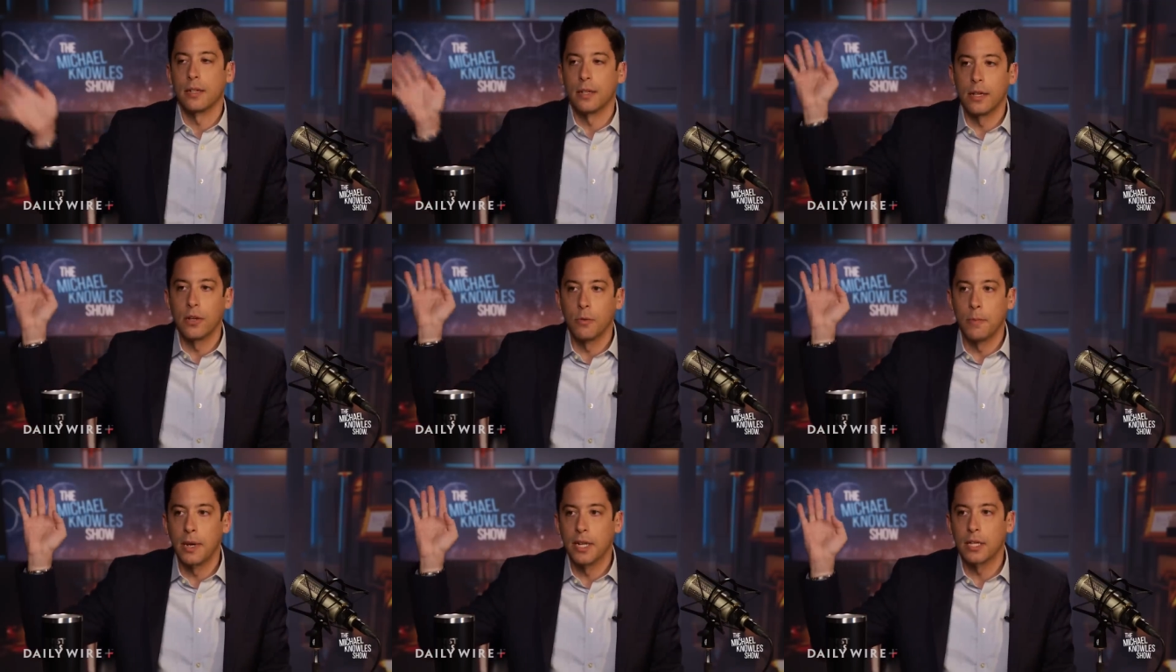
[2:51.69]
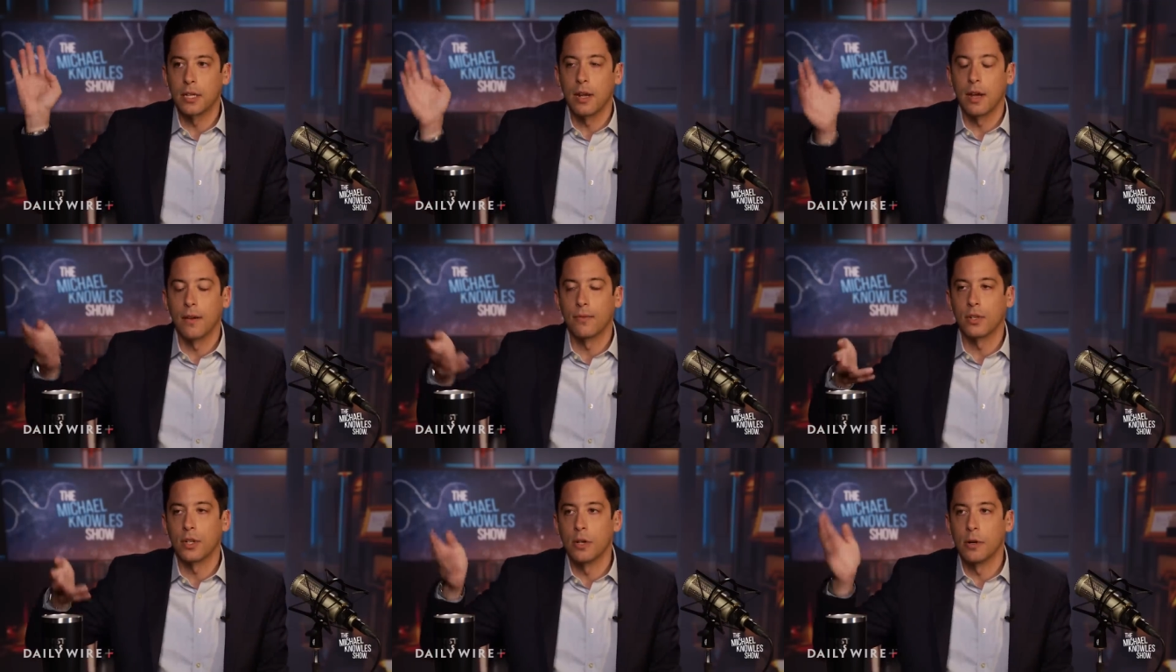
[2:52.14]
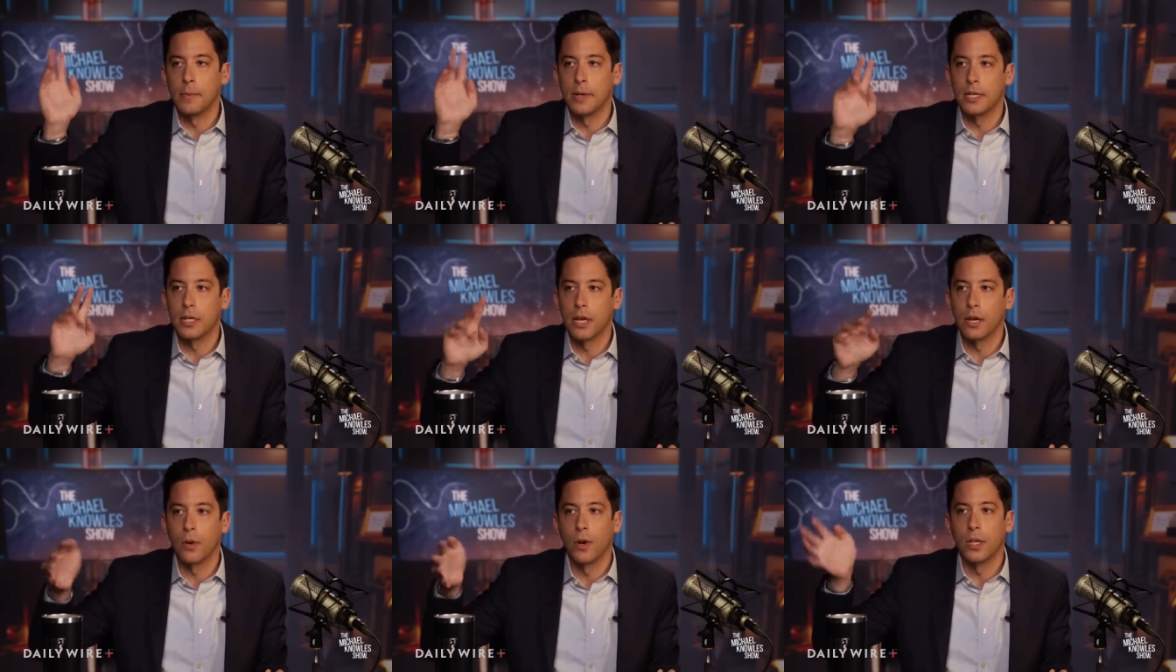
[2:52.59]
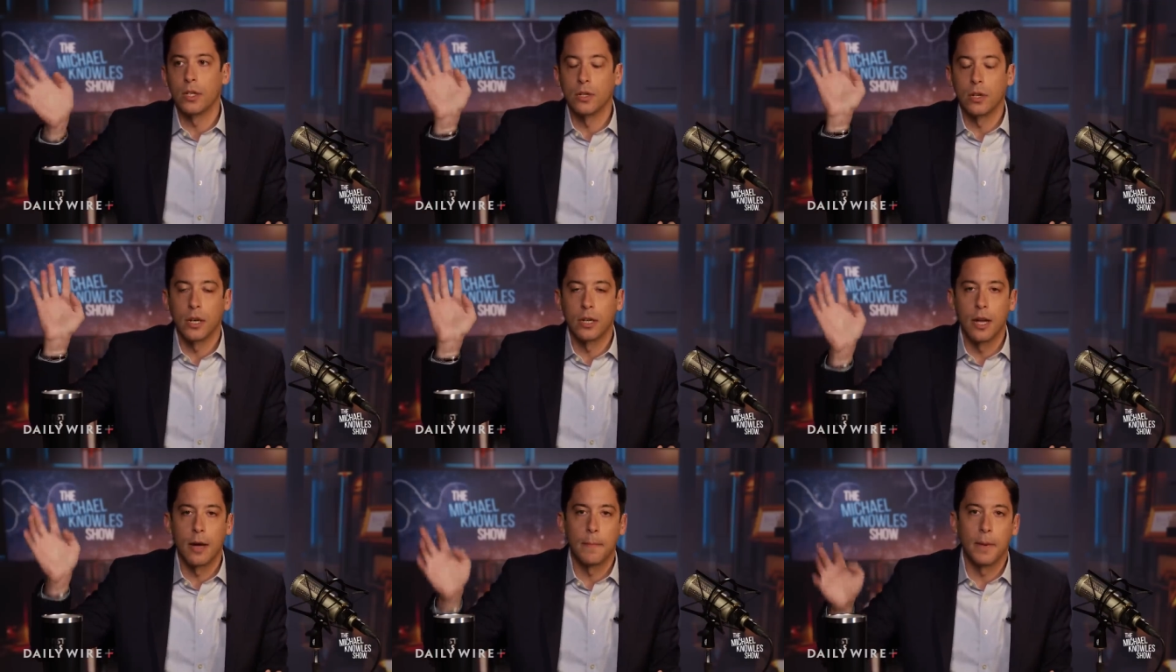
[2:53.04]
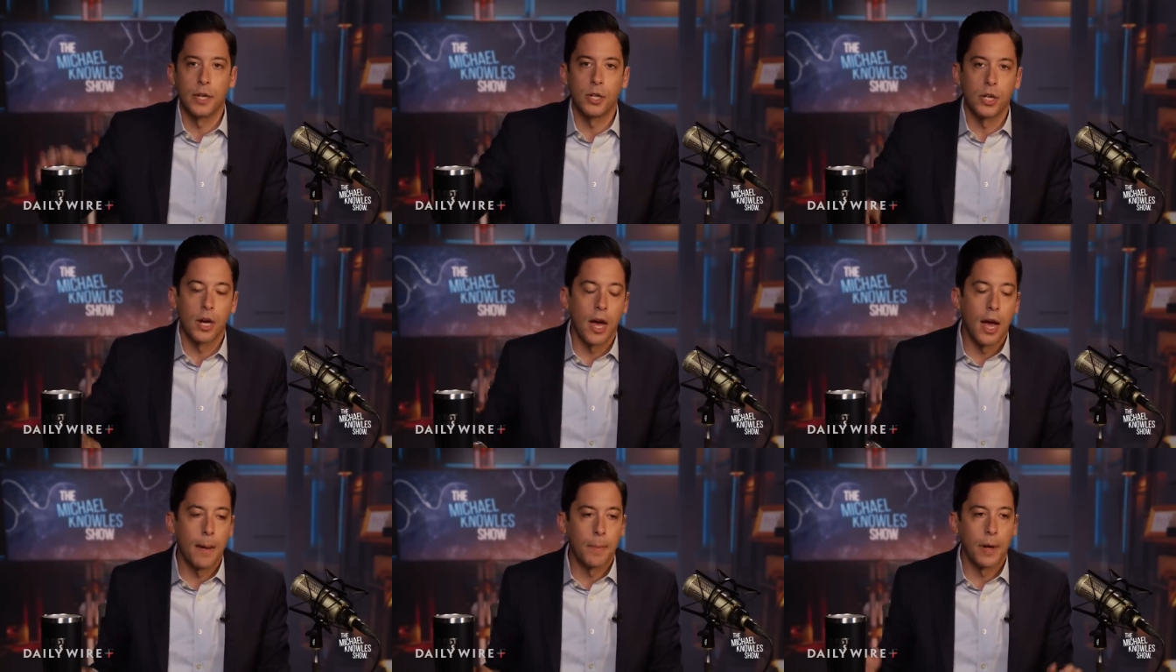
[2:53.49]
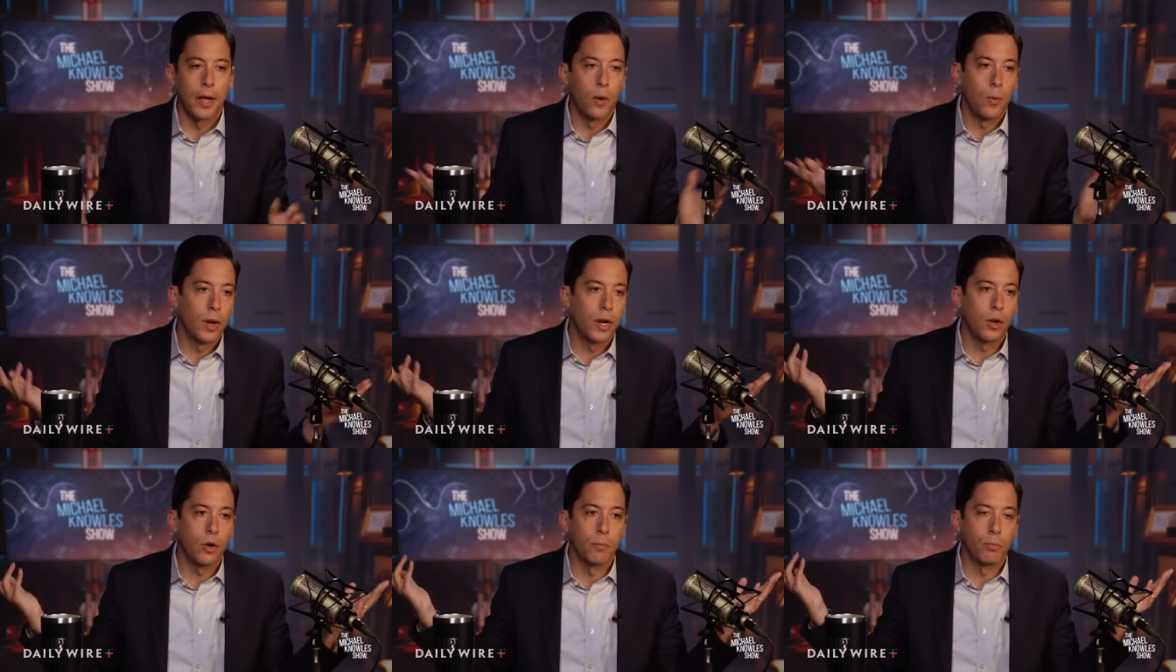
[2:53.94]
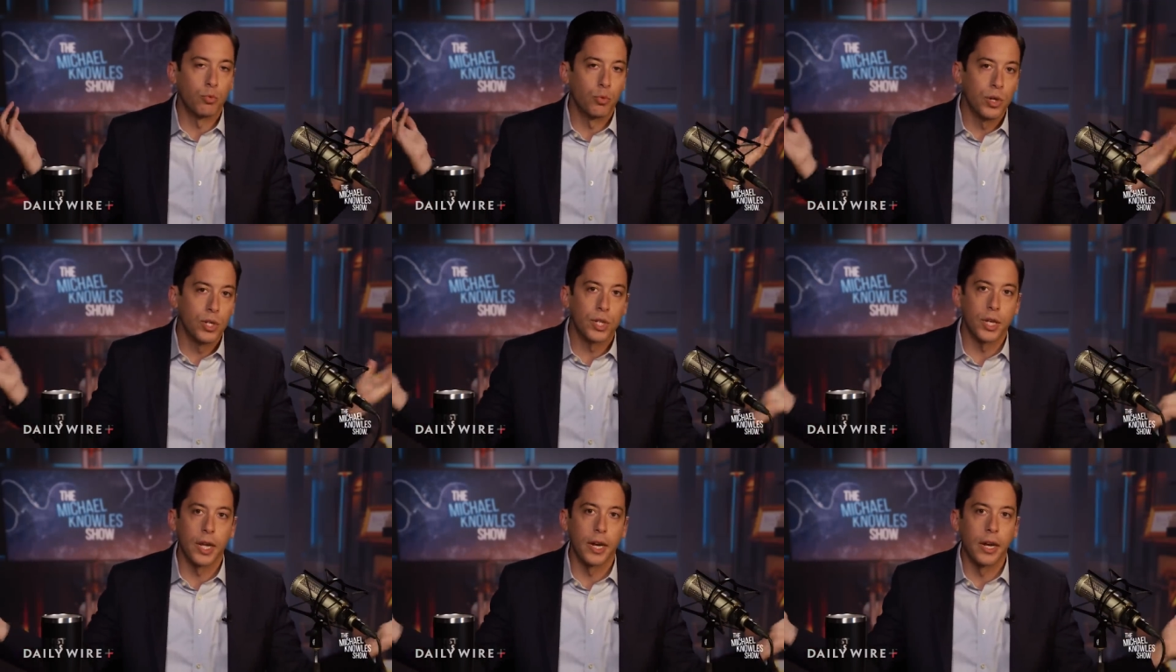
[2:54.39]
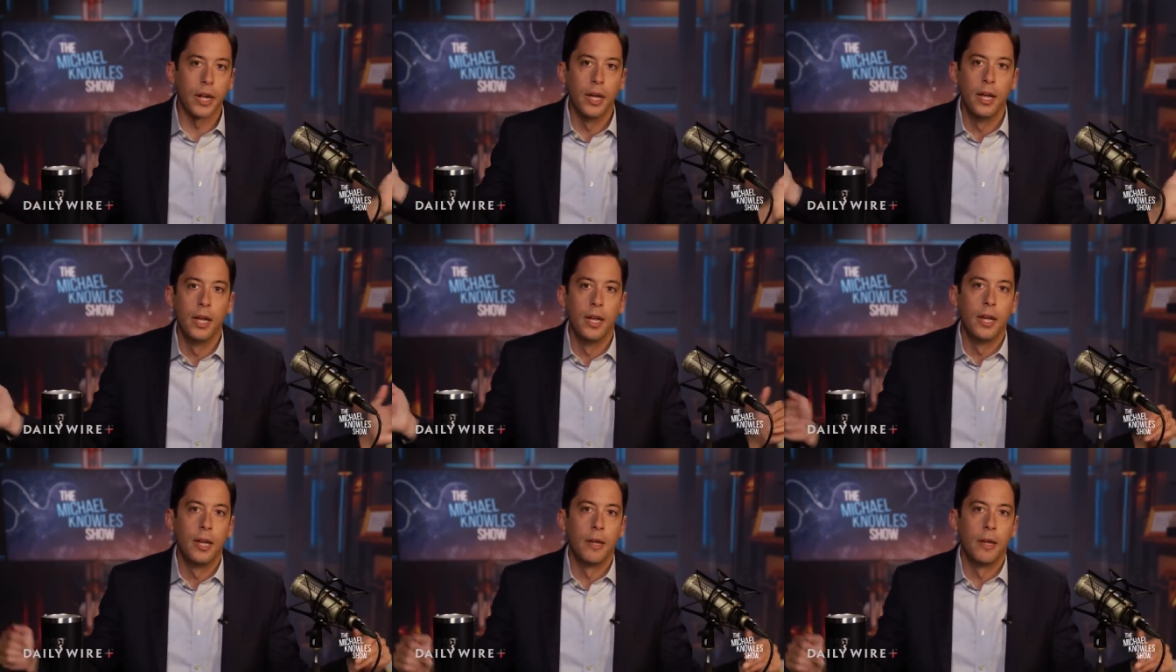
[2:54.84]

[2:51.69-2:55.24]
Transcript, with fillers: Steal my stuff, steal my cigarettes, shut down my shop. I don't want to go to prison